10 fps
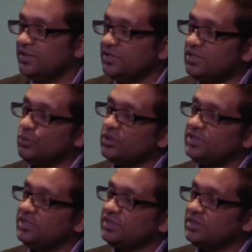This is what
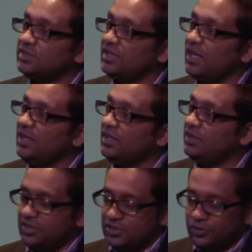Jesus is saying
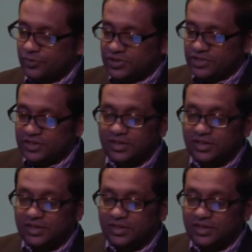in these two verses.